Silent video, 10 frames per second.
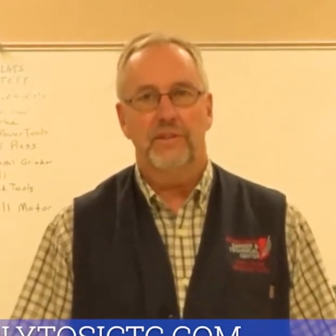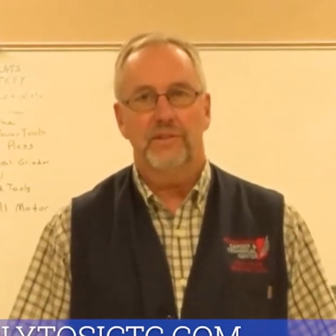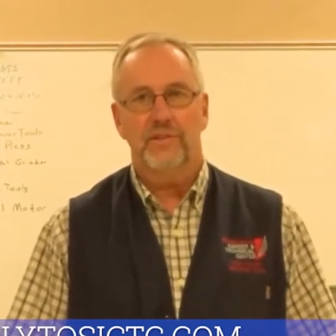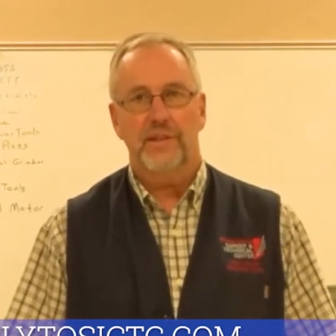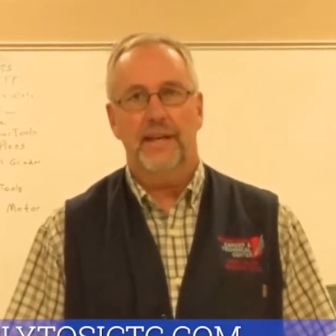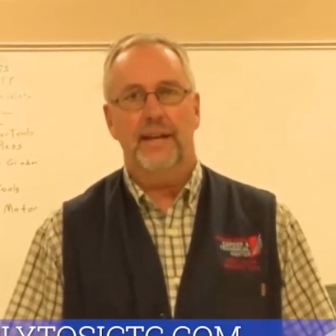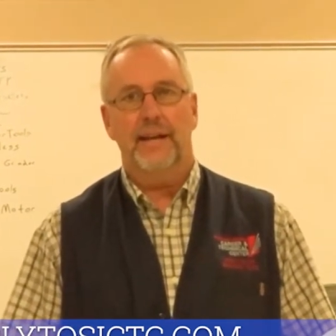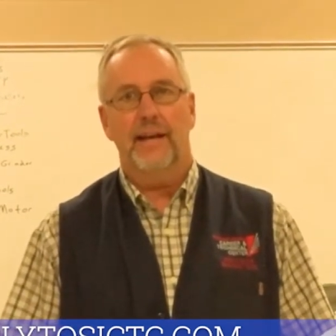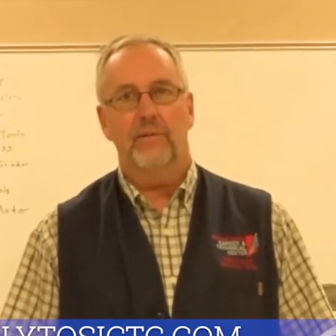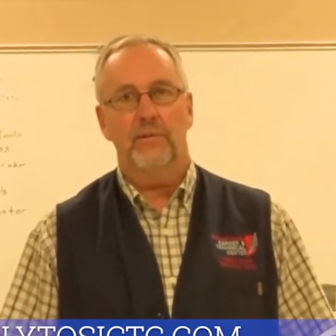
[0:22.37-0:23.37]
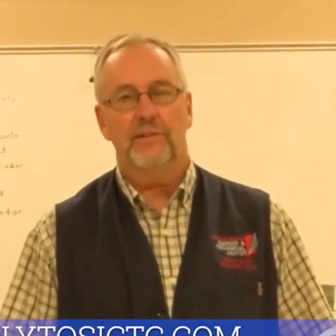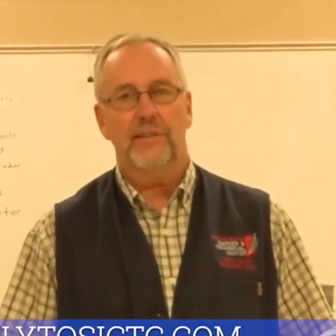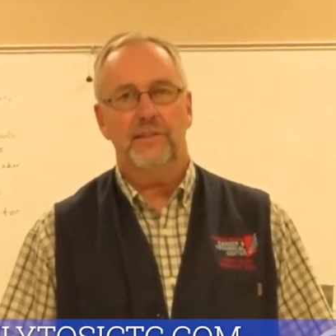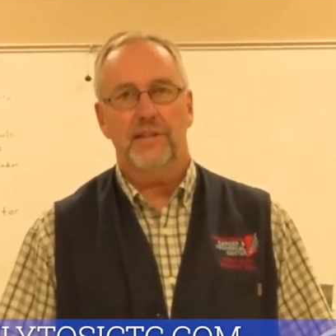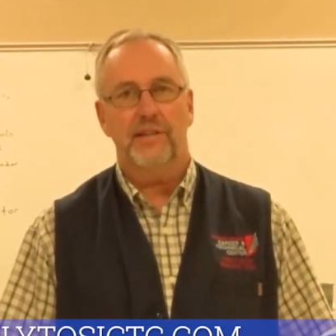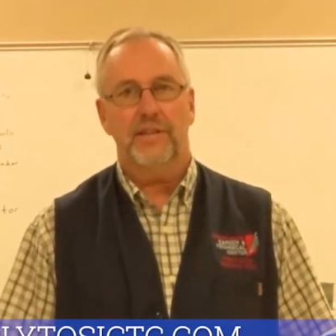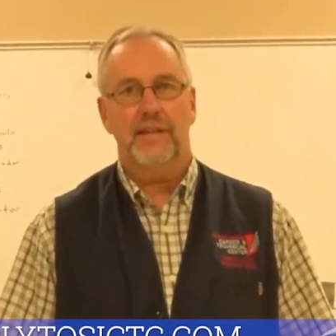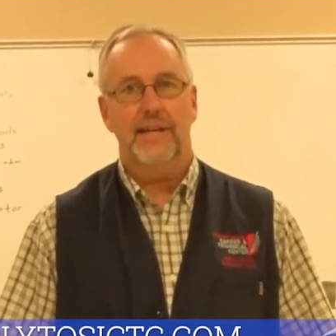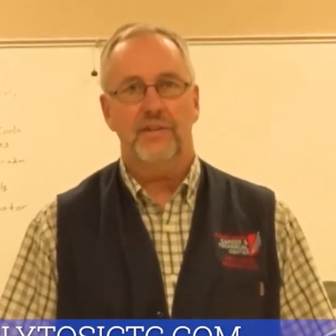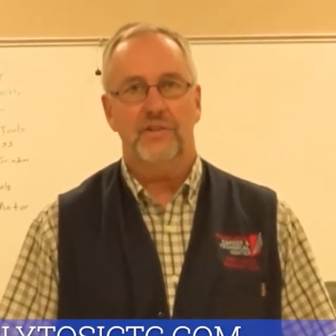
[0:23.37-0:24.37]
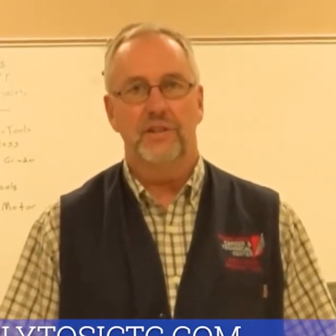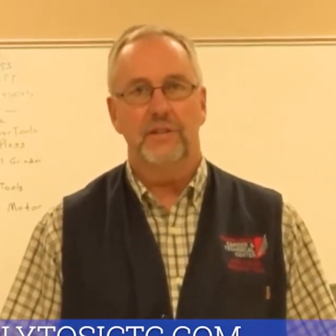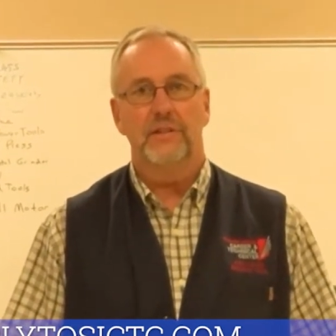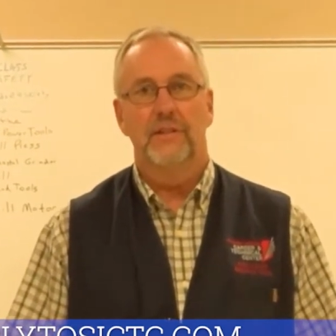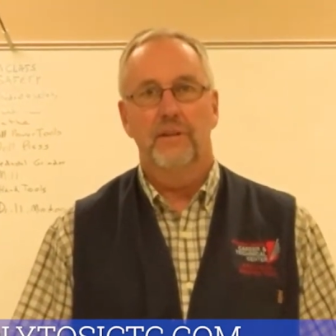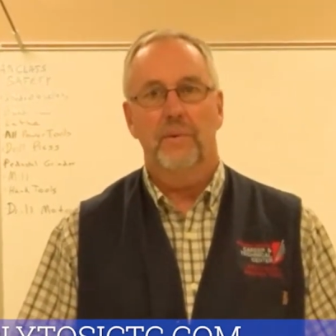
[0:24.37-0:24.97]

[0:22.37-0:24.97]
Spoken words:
understand I not only teach education,